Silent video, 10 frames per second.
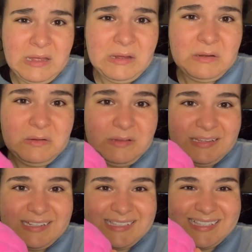
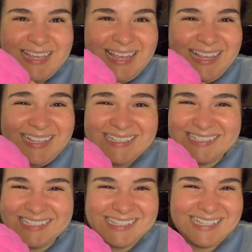holy,
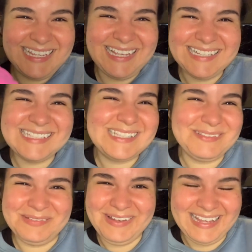it
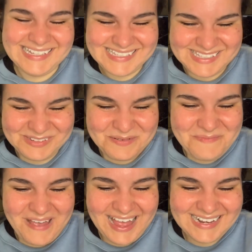smells so
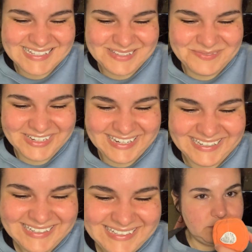bad to me.
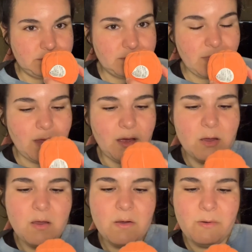
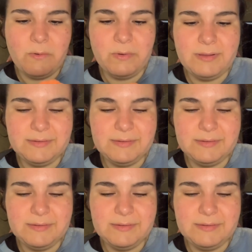Oh,